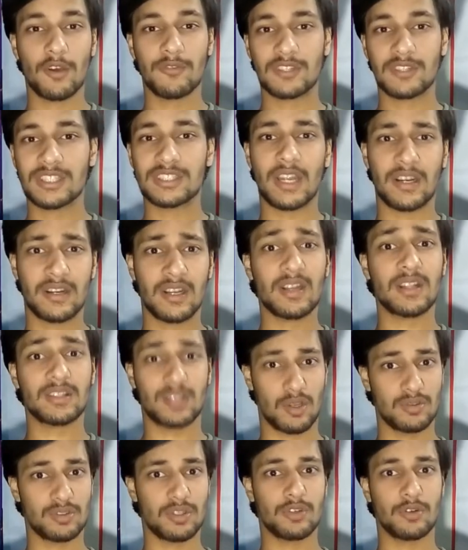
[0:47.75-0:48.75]
of these under
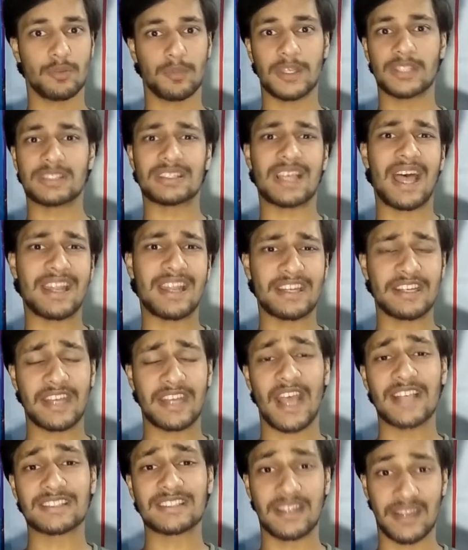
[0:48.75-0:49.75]
1,000 rupees, and it
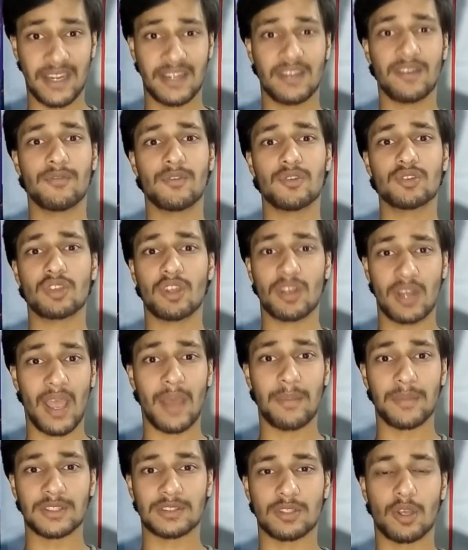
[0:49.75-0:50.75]
has great reviews on
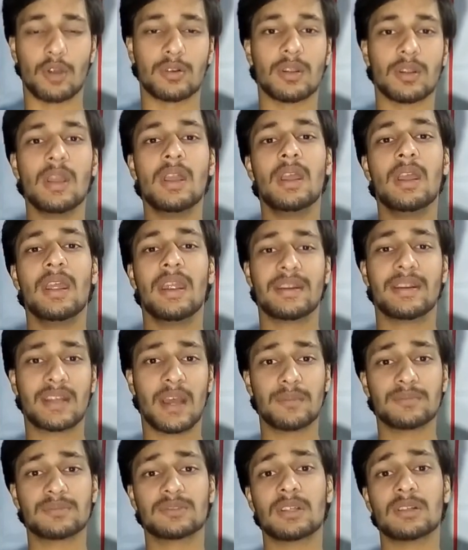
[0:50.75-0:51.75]
Amazon. It
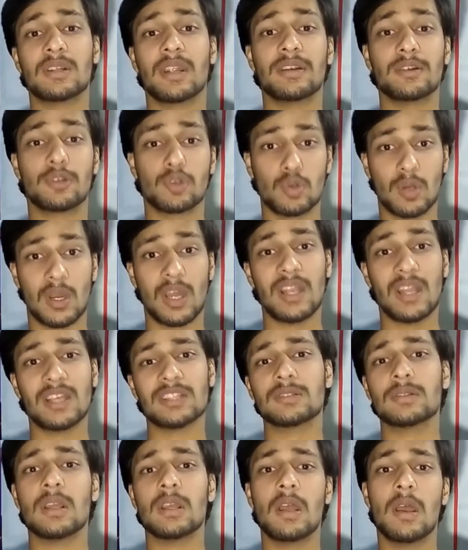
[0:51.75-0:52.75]
comes in two
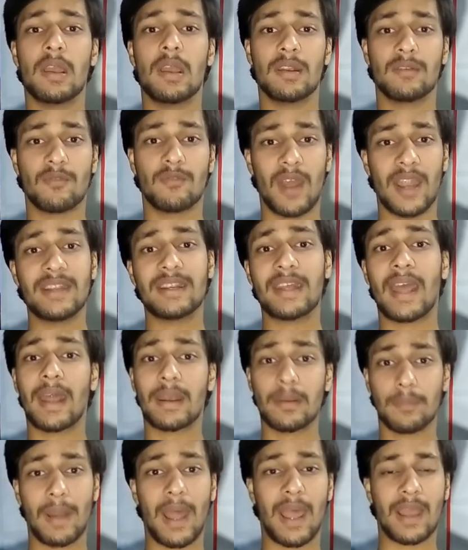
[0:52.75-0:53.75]
colors, in white
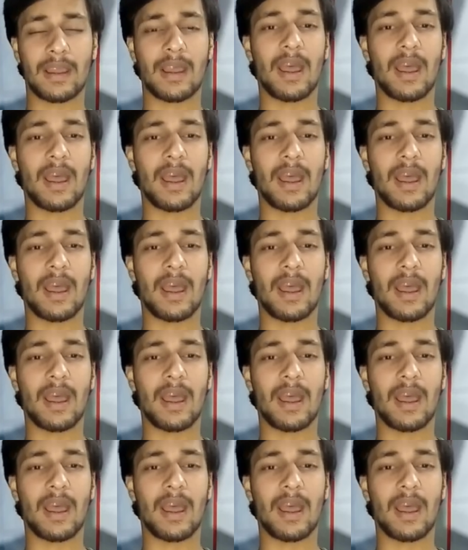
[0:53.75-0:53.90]
and black.